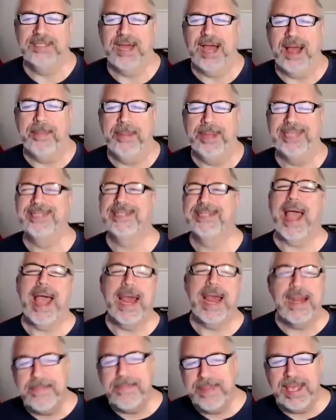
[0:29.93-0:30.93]
topic is
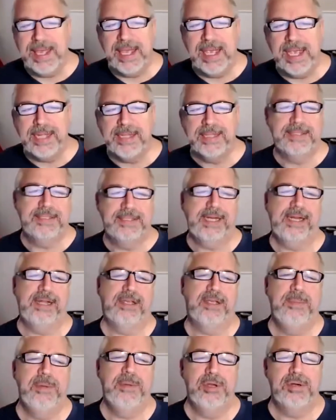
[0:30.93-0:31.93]
kind of big the state
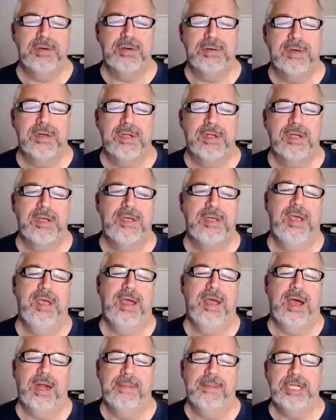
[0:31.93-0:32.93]
of computer
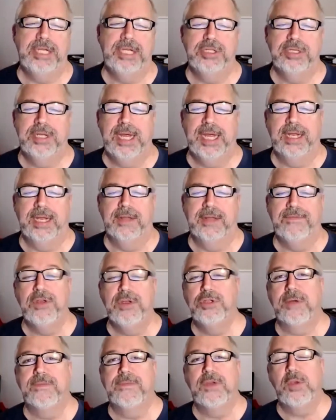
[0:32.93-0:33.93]
automation and the
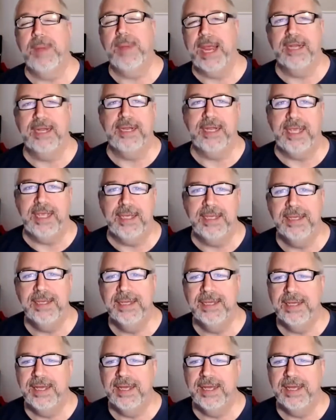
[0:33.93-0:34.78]
future of humanity.